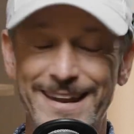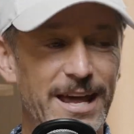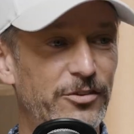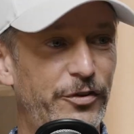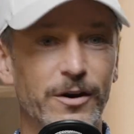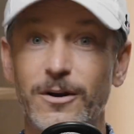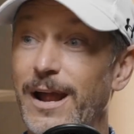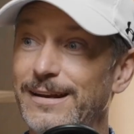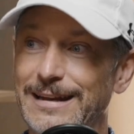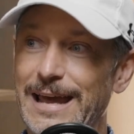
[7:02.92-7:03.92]
And that sucker
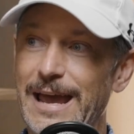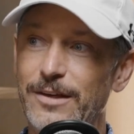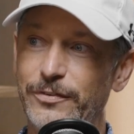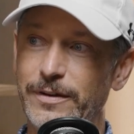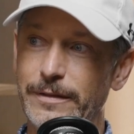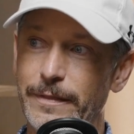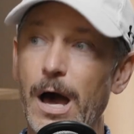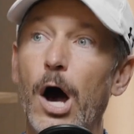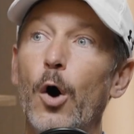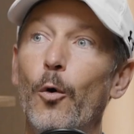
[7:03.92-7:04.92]
had to last the
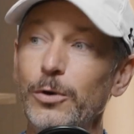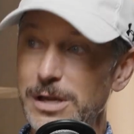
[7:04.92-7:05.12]
whole